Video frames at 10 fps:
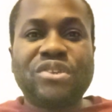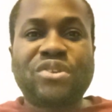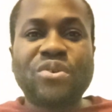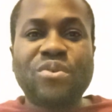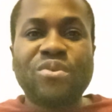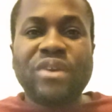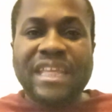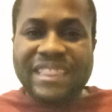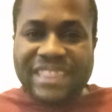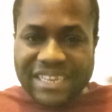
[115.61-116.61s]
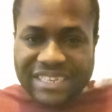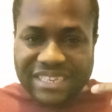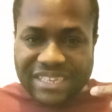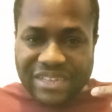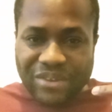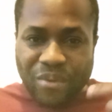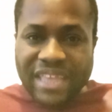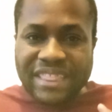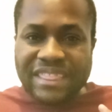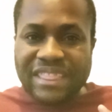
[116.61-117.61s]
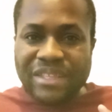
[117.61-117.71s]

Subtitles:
So this way,